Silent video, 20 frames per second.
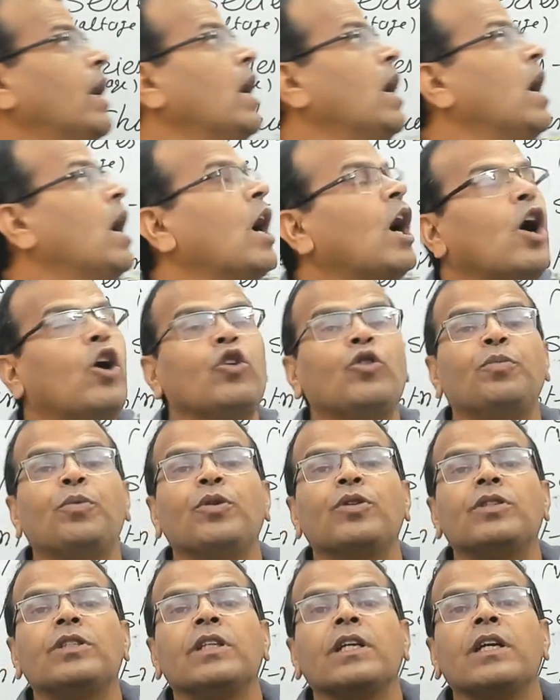Output
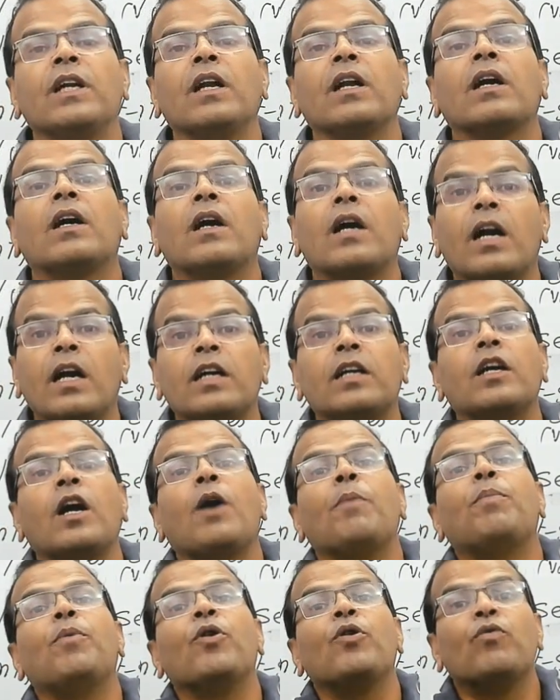signal current upon
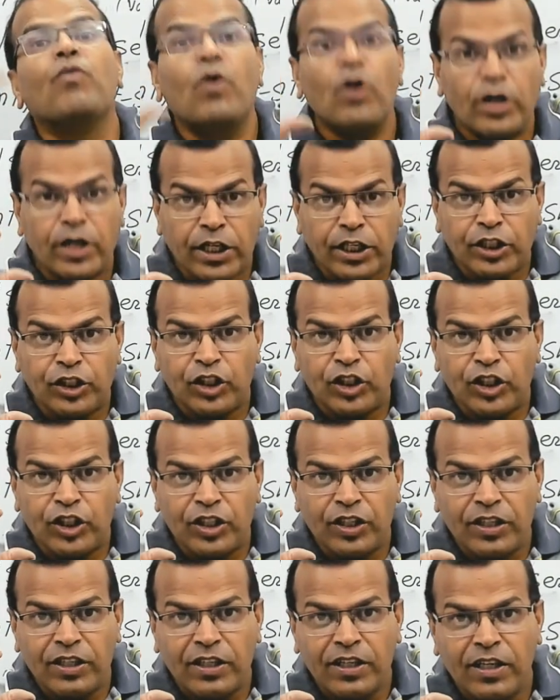voltage.
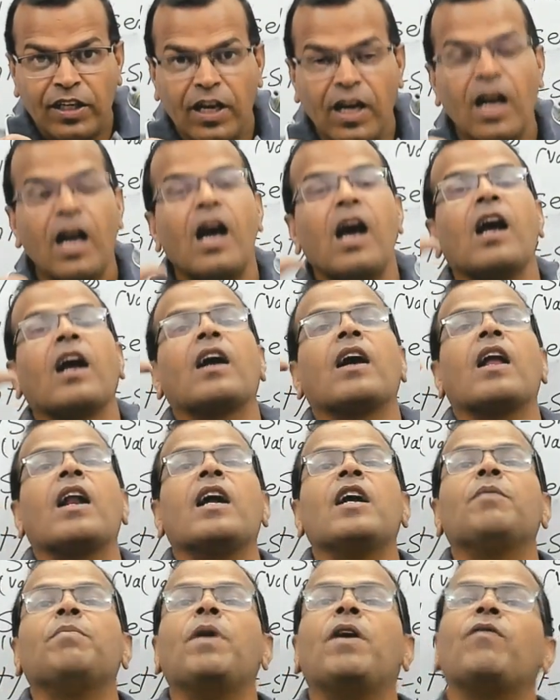Current
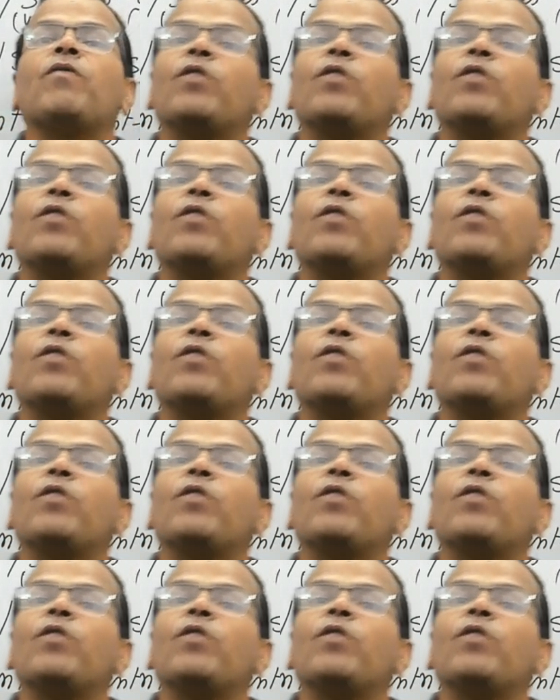by voltage